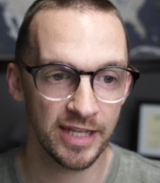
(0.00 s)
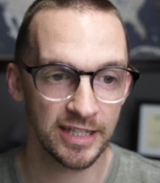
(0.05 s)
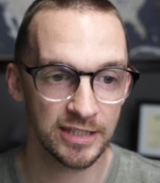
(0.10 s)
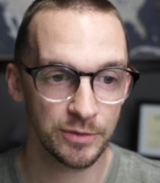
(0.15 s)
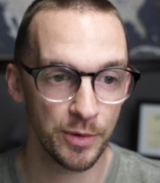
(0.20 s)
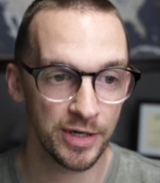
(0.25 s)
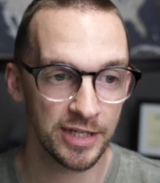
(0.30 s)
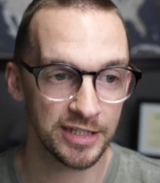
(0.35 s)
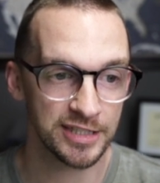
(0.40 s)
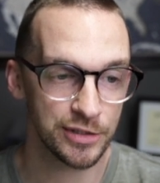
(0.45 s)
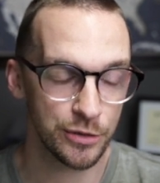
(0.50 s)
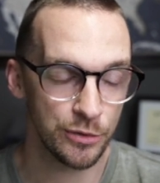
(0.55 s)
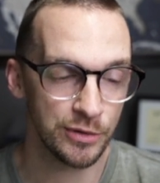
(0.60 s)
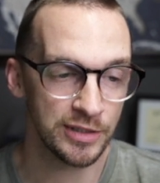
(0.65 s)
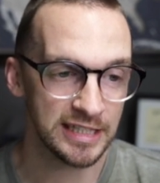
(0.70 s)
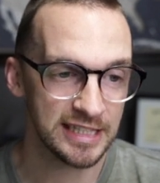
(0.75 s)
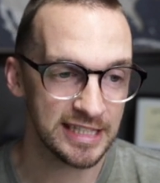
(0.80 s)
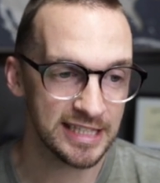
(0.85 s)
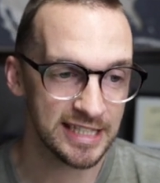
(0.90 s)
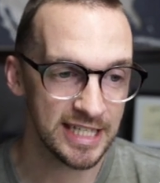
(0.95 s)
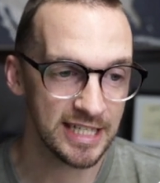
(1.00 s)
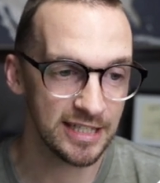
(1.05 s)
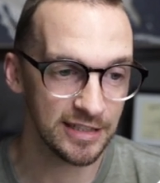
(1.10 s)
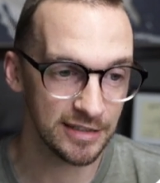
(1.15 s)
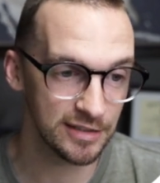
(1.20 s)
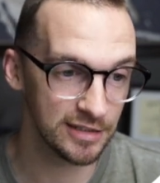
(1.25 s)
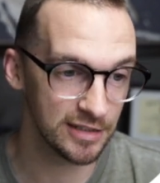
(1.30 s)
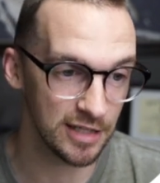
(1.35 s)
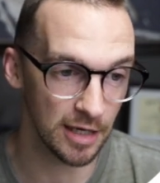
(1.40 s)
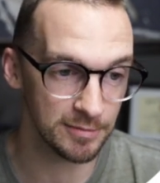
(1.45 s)
is when a student
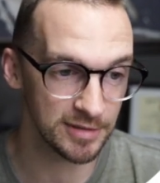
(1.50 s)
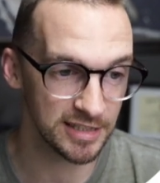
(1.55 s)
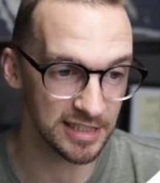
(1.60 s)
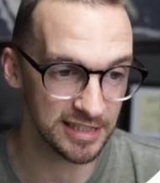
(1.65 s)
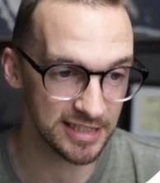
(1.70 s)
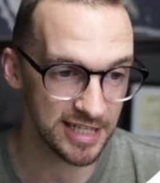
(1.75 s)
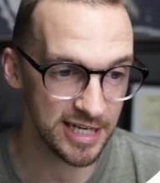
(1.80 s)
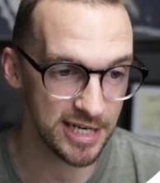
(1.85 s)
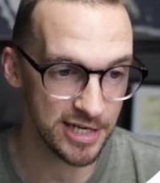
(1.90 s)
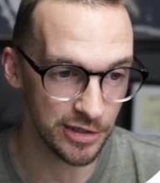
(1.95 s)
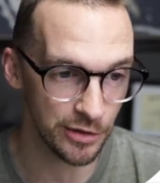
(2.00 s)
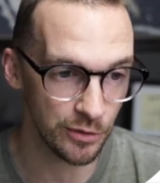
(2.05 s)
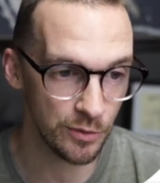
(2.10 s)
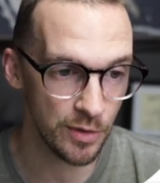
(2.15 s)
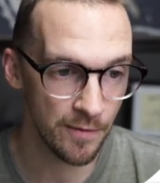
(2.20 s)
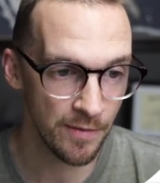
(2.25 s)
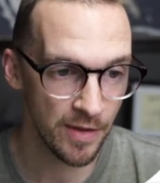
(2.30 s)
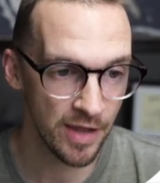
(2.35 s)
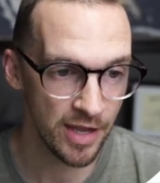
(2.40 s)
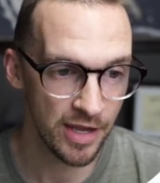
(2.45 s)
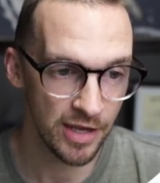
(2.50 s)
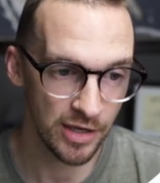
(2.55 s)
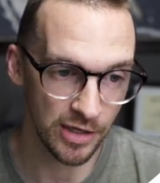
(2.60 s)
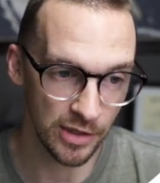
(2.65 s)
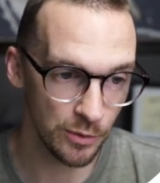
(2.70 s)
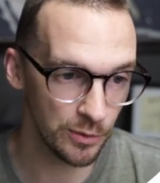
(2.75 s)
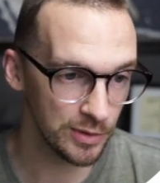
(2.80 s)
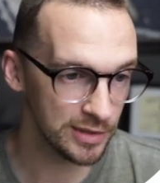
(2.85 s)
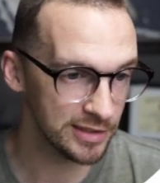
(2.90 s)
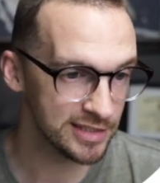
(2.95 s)
comes to see you,
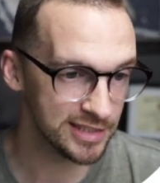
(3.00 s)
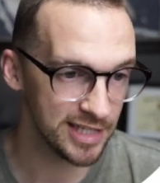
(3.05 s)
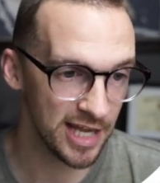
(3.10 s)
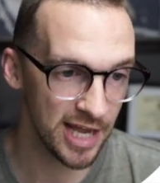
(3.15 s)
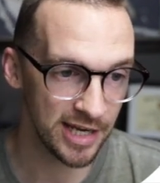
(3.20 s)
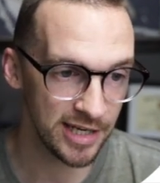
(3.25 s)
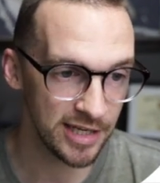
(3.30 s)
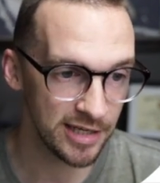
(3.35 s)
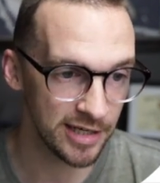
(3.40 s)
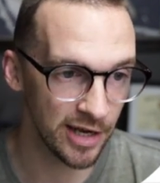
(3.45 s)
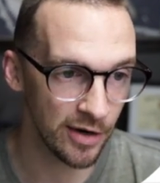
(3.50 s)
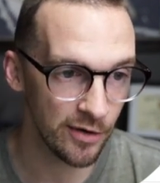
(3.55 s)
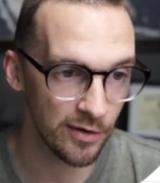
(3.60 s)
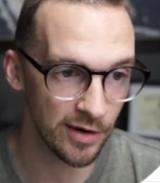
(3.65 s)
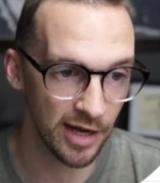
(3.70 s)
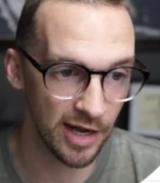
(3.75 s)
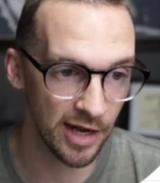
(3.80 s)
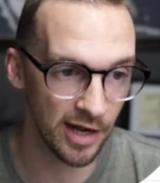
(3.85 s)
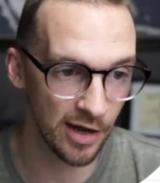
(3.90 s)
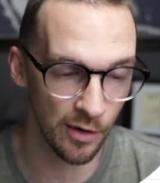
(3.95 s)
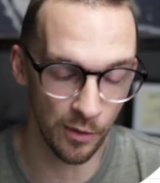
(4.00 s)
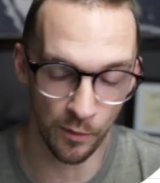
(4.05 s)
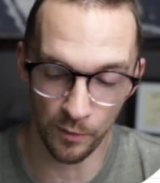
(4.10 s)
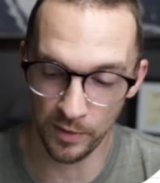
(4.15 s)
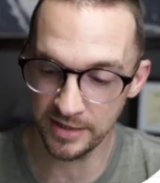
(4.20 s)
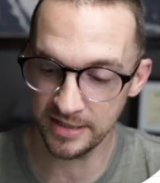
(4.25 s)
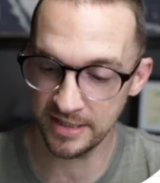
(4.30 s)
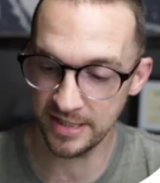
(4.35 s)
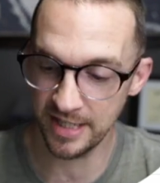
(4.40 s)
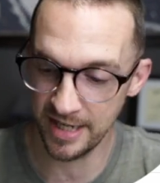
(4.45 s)
you would say,
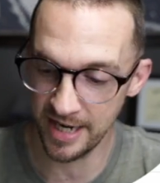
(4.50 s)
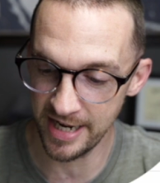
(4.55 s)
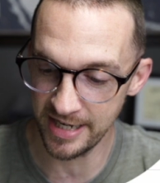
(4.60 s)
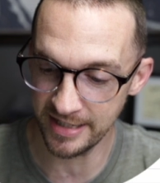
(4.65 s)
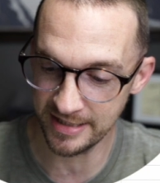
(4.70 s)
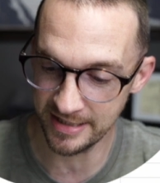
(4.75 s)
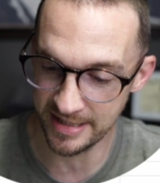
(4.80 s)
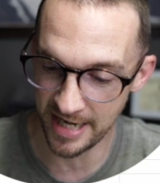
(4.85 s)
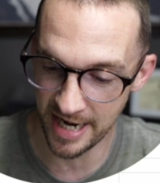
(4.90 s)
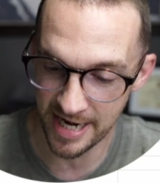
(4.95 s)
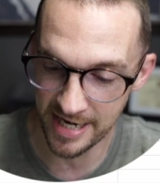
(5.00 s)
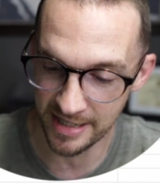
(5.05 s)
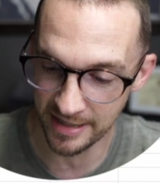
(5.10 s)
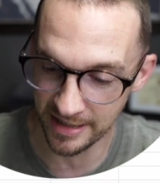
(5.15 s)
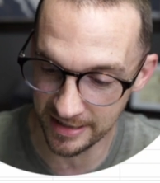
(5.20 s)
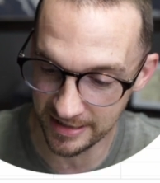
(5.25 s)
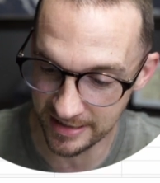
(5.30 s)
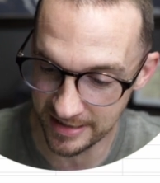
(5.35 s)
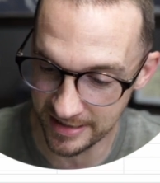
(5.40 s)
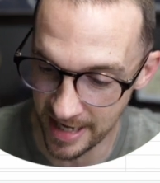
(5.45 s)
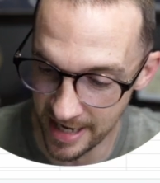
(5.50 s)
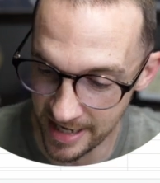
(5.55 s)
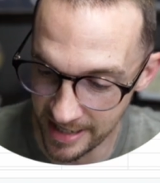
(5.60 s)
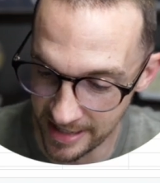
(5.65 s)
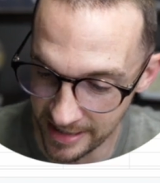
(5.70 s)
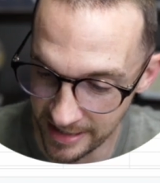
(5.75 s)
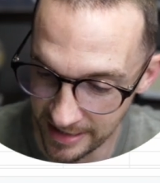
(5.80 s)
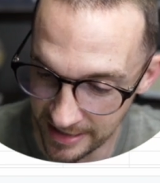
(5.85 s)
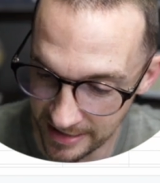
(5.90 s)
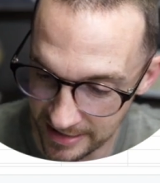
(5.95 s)
what's today's date? Let's
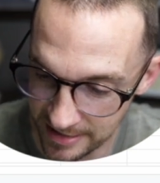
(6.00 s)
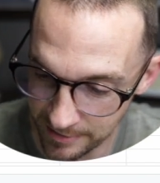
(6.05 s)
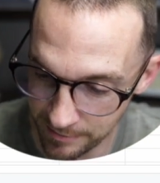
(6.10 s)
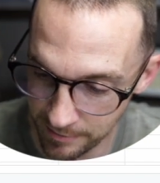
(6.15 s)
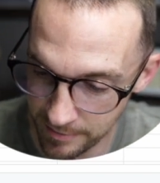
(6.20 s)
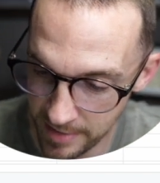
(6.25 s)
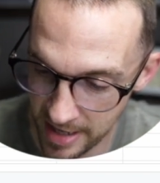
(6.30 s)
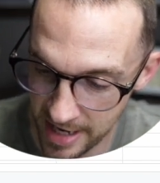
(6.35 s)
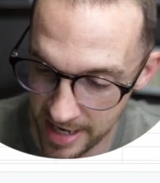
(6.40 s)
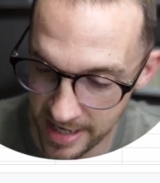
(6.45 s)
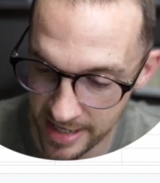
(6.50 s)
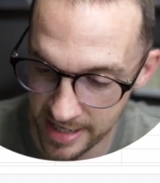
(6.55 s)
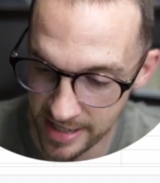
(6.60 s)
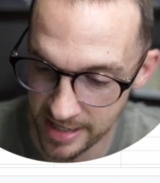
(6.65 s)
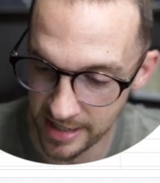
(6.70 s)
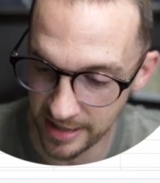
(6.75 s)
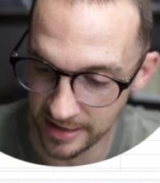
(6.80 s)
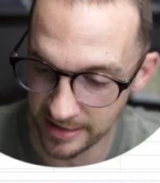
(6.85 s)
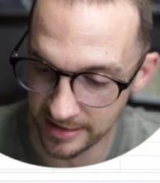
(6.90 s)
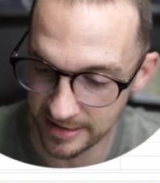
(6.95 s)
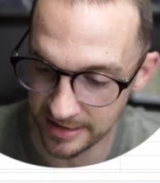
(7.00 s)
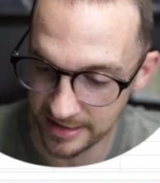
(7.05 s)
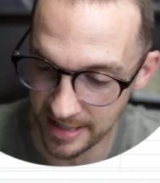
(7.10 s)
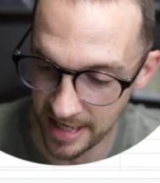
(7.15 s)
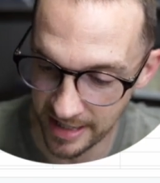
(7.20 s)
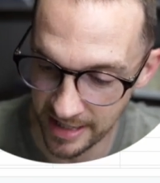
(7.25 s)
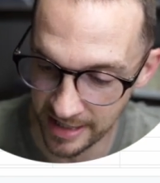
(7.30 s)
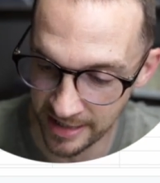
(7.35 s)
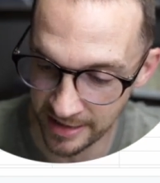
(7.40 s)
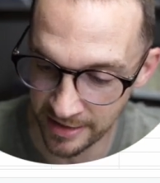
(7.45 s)
say it's May
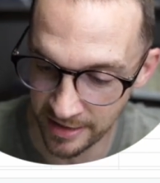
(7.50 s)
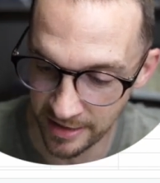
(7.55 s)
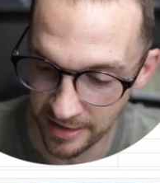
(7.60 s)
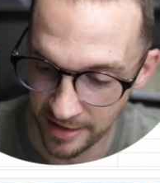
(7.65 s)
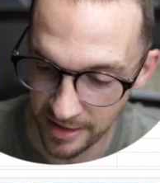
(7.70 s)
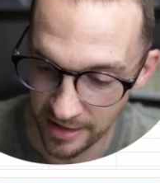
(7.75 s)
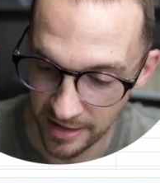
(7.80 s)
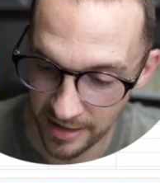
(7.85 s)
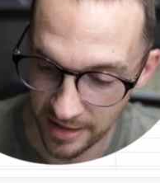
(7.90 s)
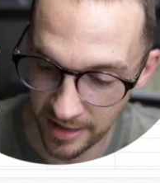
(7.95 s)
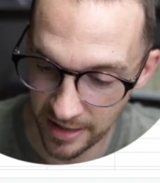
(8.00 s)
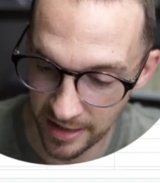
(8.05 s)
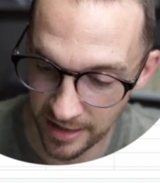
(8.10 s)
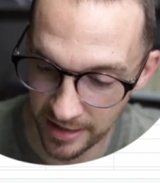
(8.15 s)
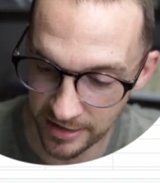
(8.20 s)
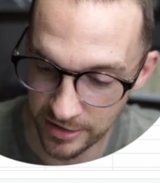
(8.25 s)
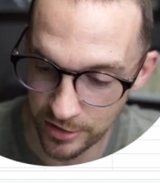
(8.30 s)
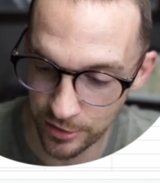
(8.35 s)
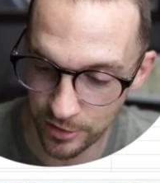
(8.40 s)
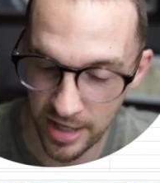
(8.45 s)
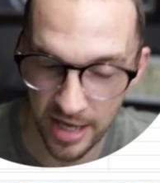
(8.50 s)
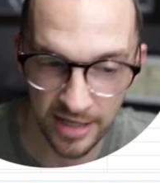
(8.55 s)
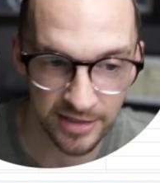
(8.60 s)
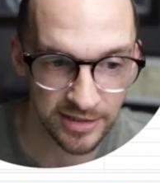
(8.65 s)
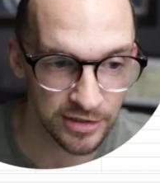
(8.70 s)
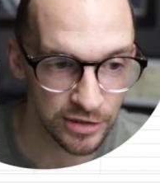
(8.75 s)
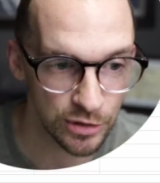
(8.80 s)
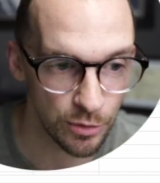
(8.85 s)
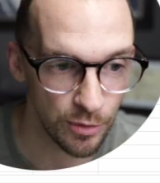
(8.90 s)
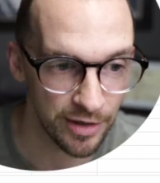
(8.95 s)
2nd,
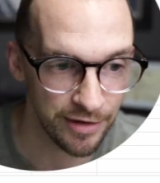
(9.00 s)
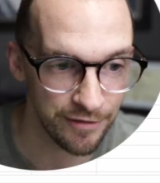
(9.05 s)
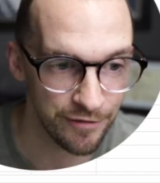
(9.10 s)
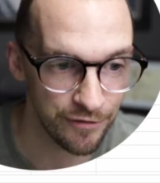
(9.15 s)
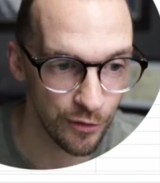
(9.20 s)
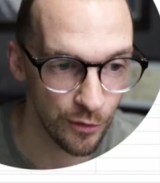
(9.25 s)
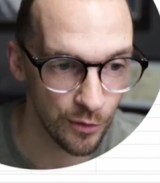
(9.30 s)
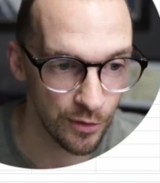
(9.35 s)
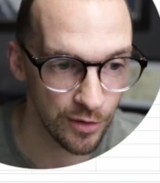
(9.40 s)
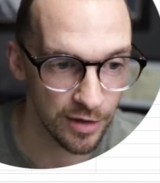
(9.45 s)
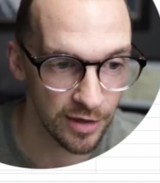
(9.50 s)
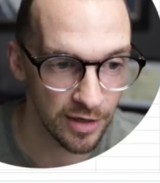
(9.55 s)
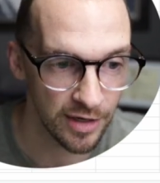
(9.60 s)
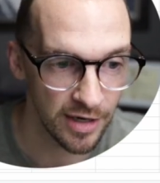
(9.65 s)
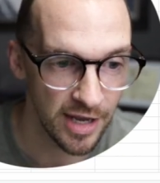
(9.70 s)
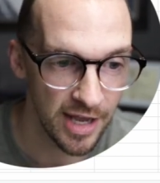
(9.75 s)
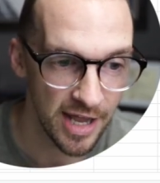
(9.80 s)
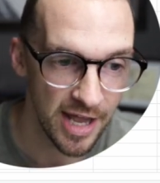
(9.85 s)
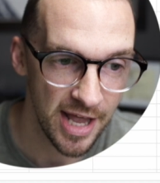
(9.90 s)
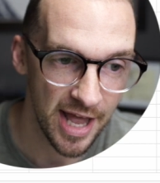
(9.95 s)
2024.